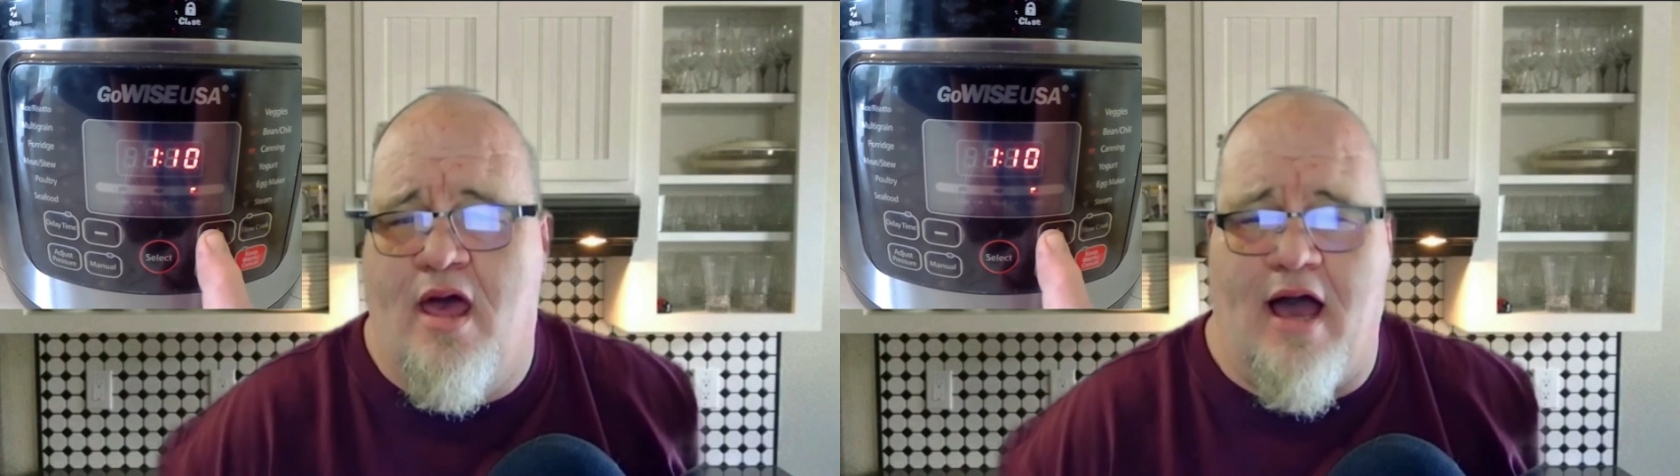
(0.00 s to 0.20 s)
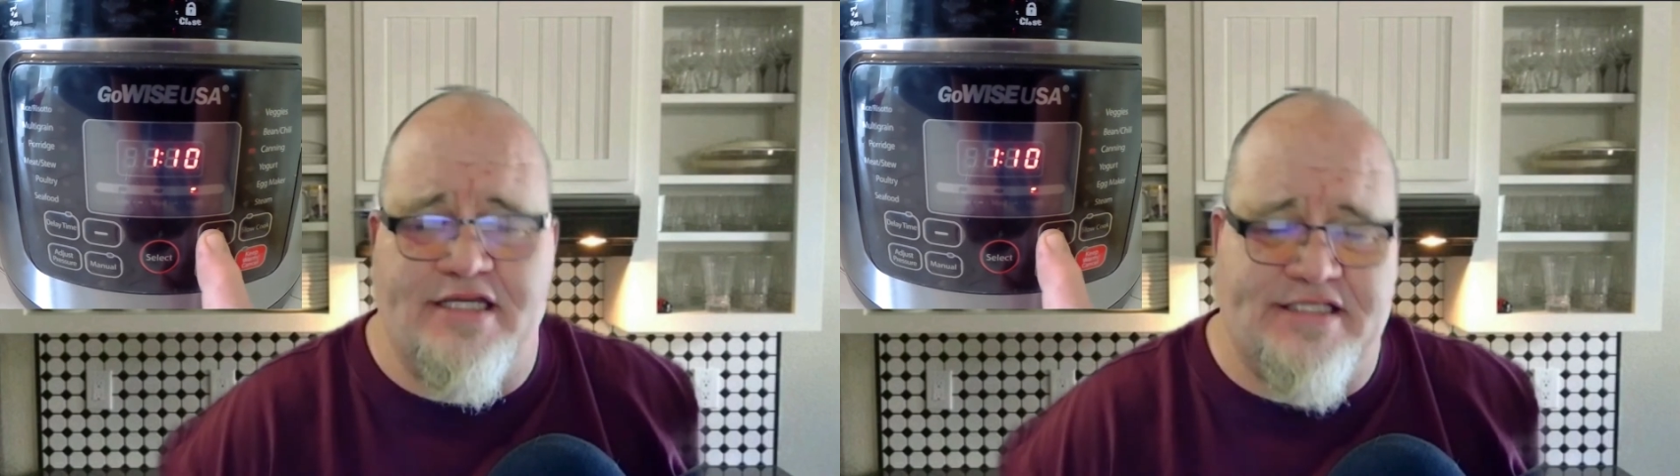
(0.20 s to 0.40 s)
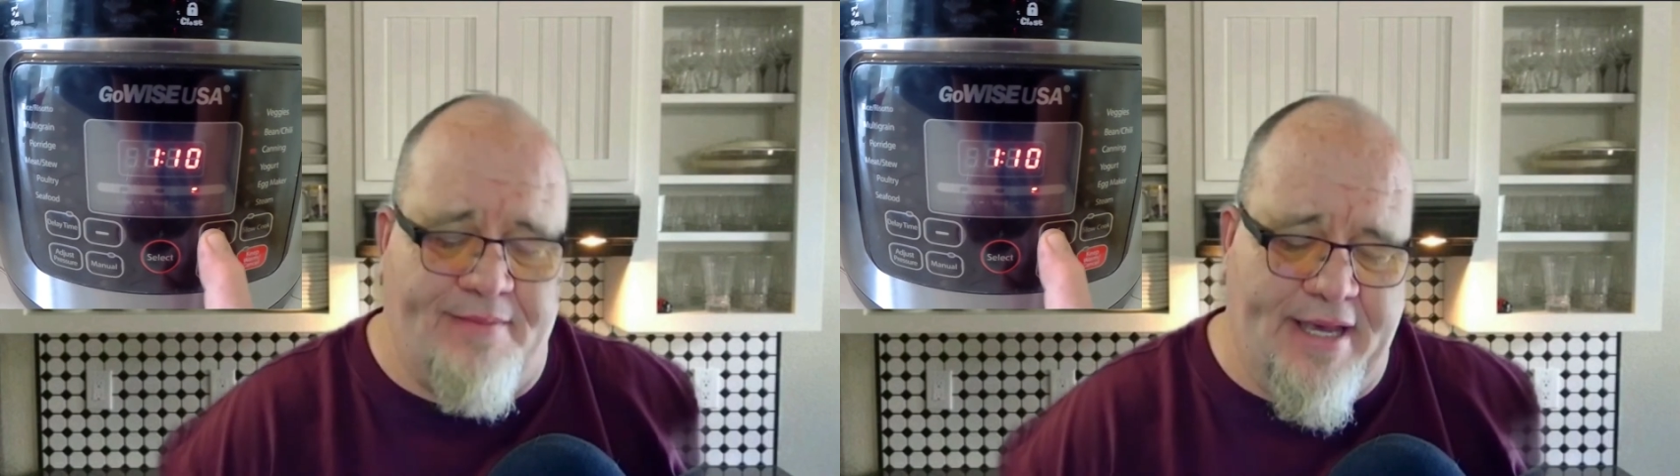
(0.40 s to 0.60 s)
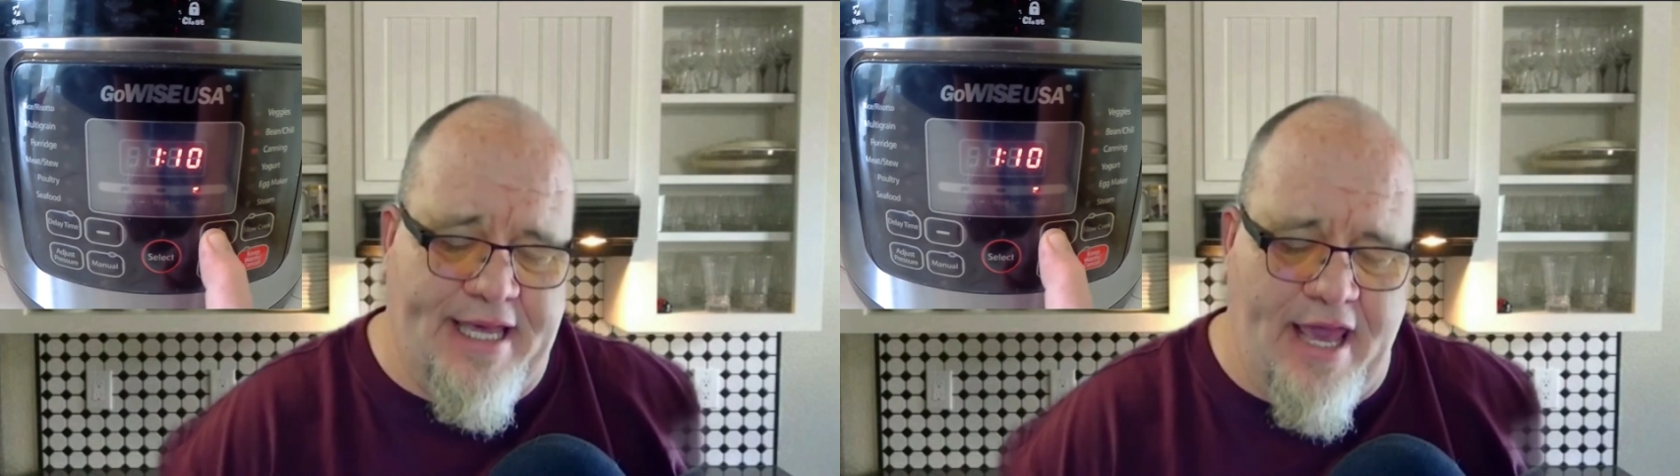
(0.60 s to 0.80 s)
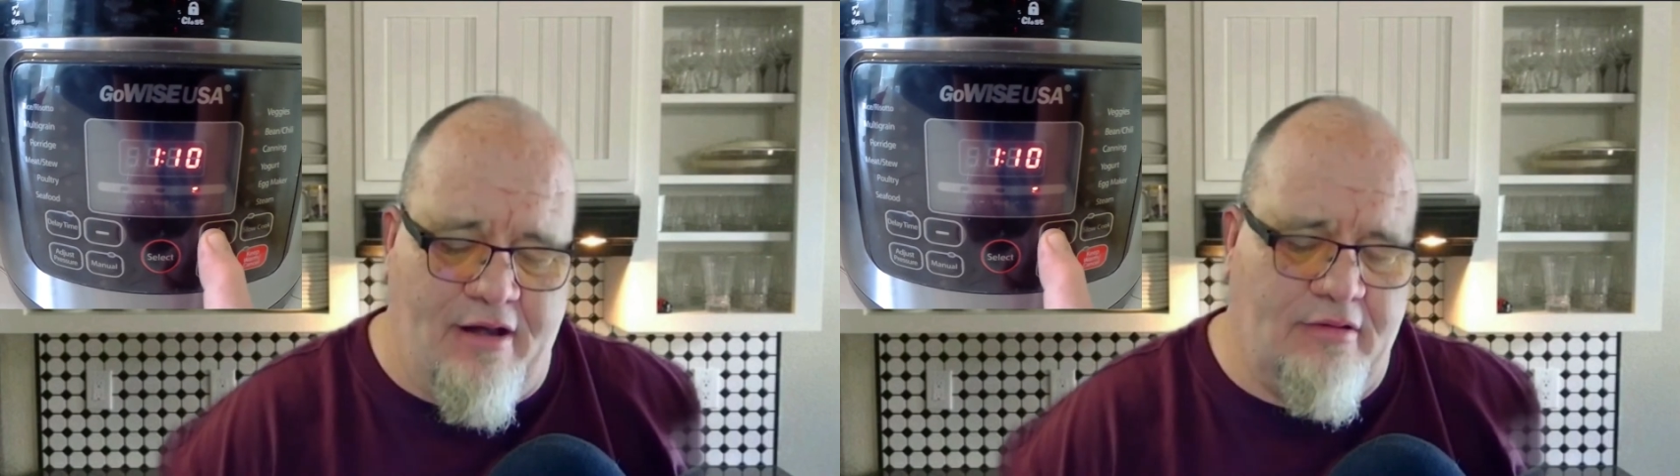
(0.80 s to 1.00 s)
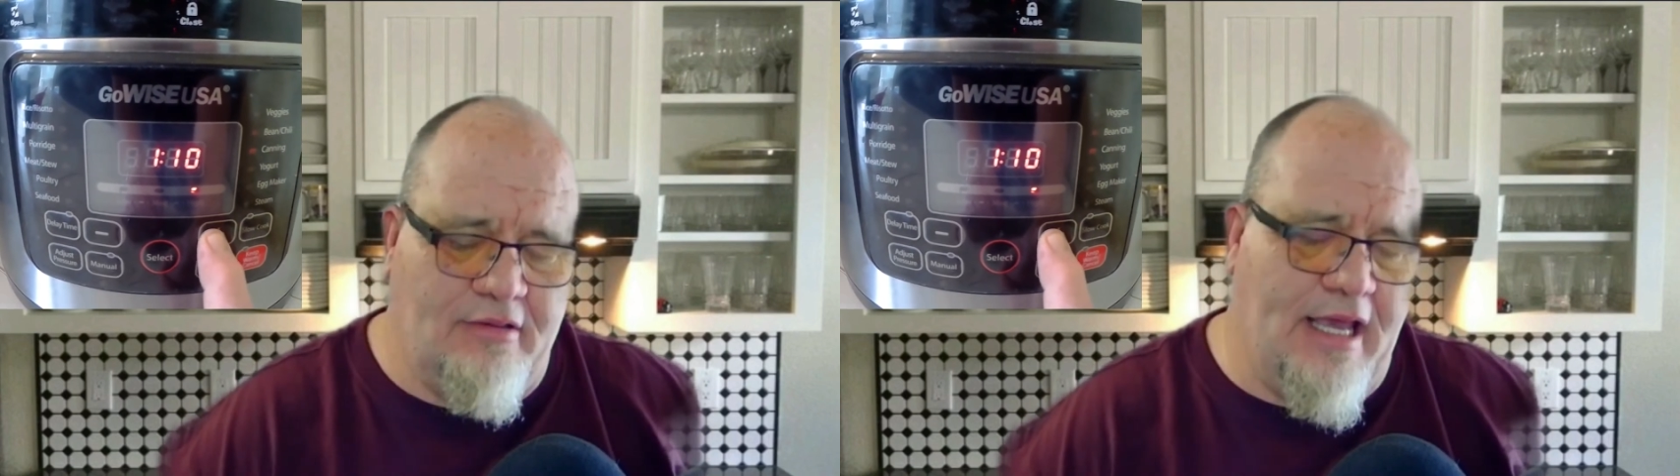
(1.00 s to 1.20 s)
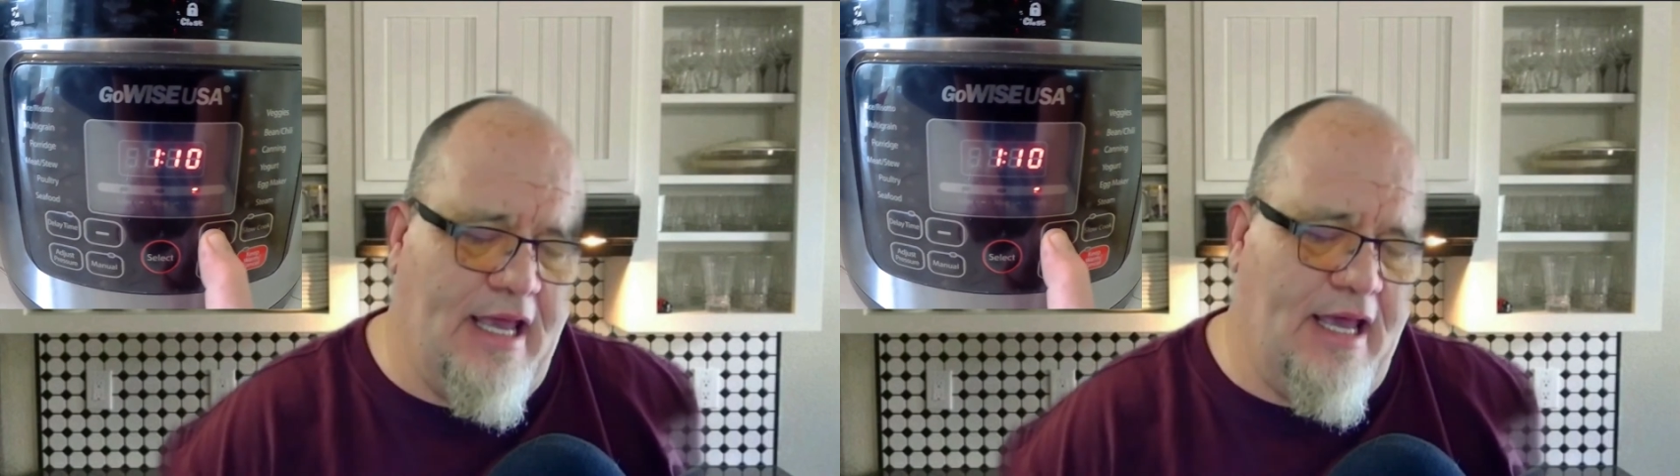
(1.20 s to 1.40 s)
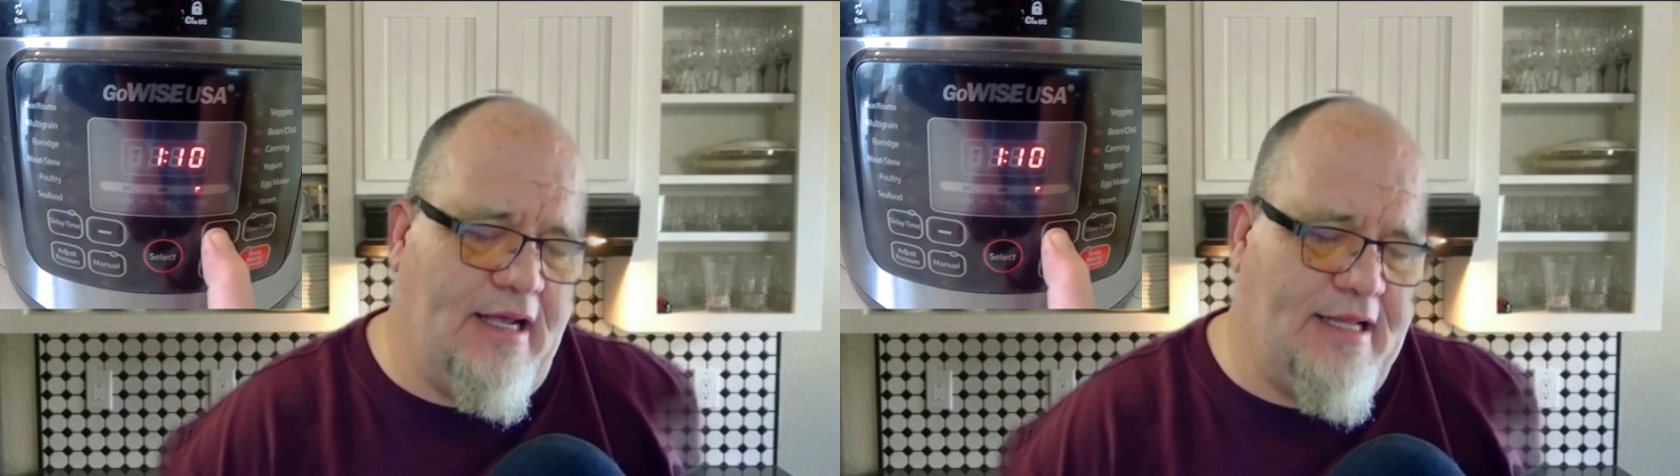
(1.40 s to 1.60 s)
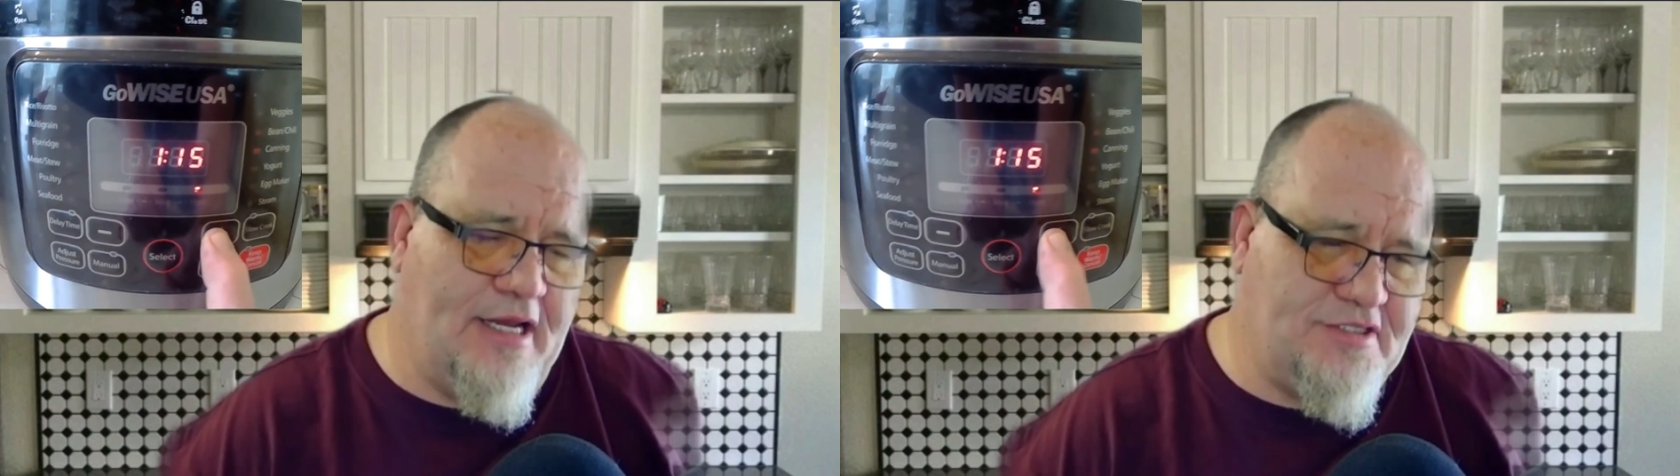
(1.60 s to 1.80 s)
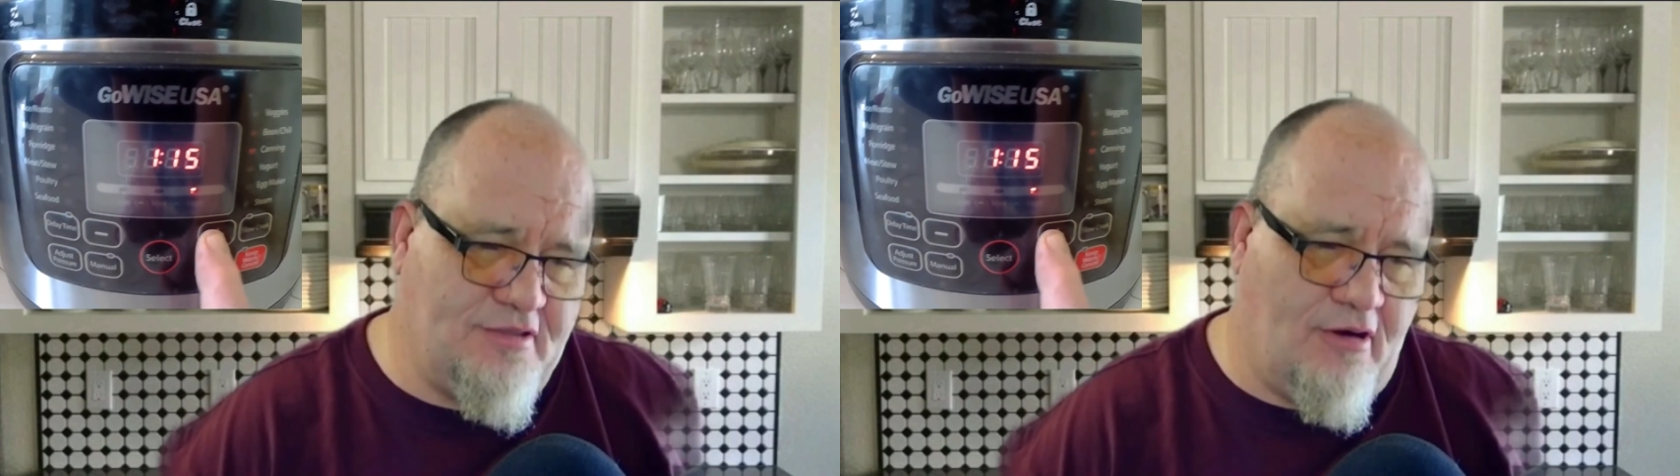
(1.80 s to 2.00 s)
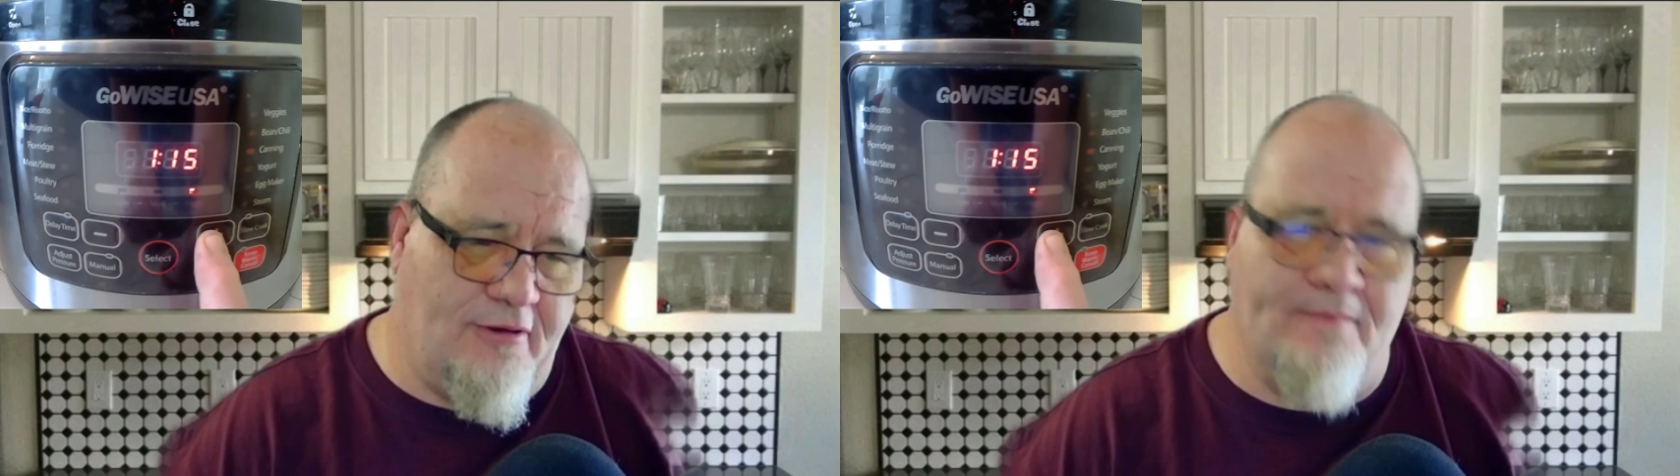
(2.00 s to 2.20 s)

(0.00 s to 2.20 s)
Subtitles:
I set my canner and I let it start.